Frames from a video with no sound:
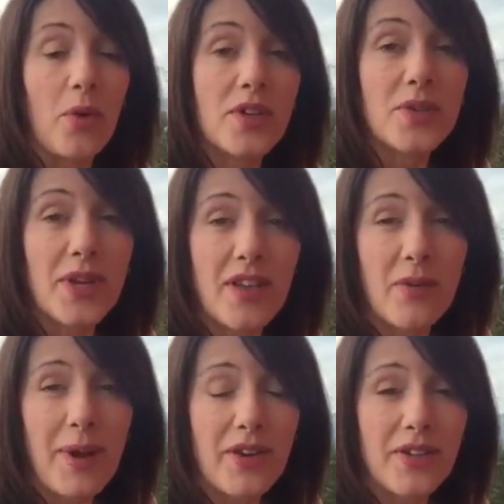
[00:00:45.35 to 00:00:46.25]
What do I
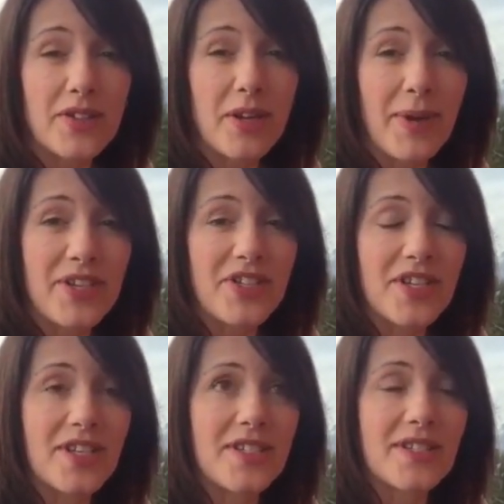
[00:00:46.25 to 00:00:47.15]
love about New
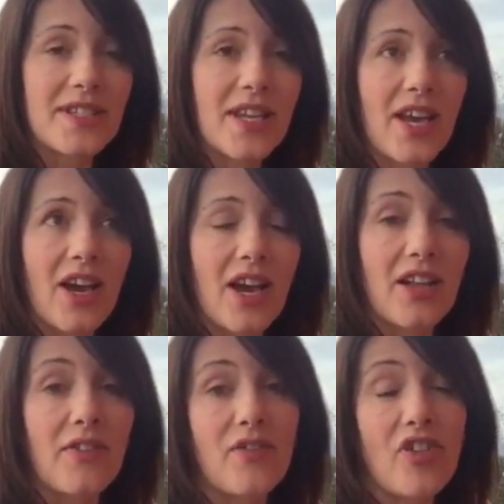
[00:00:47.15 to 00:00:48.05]
Dimensions? I
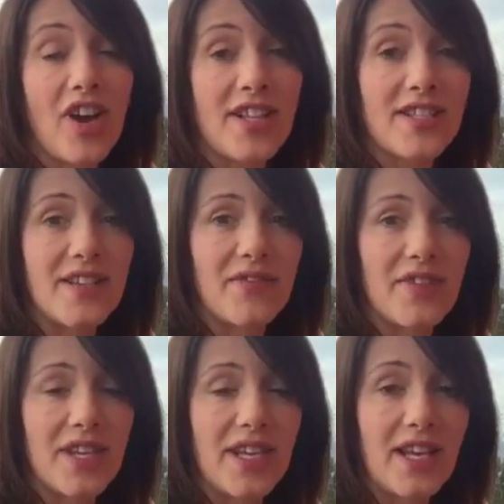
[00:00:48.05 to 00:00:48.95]
love the variety of
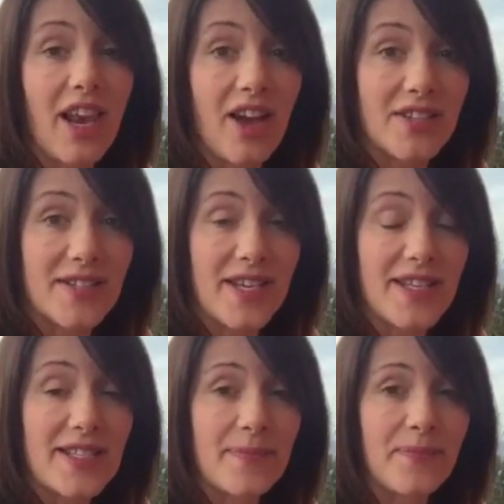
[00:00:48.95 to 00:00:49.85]
the
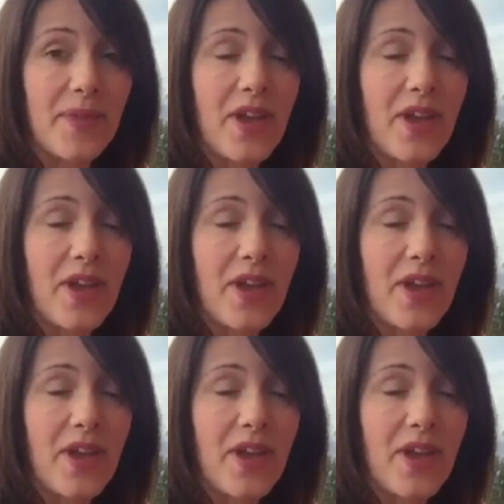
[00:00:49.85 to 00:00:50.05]
classes.